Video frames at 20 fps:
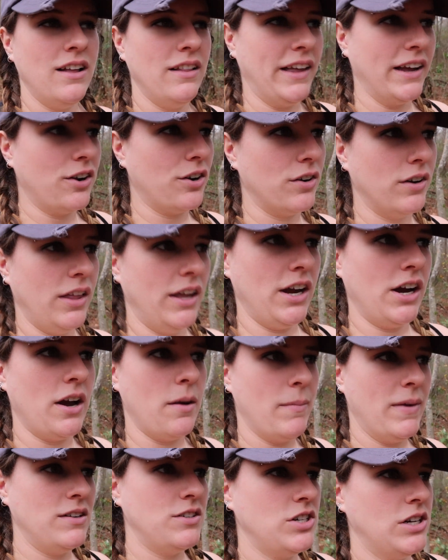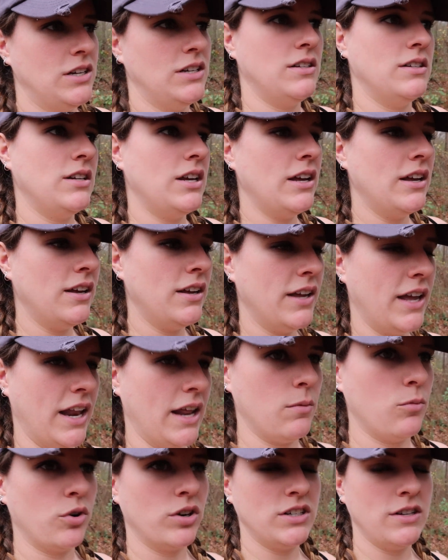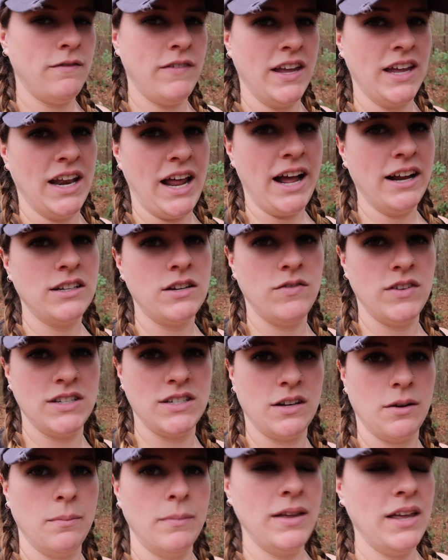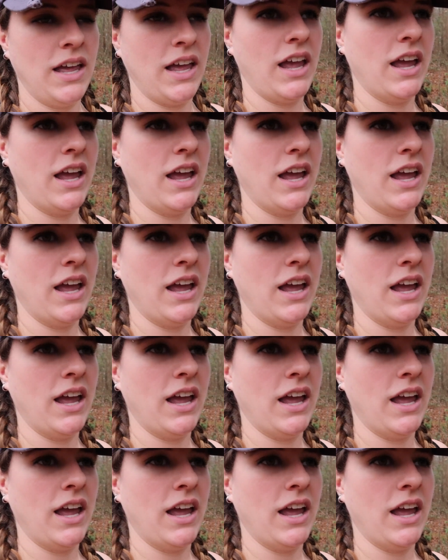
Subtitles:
Like earlier I mentioned getting more into vegan activism,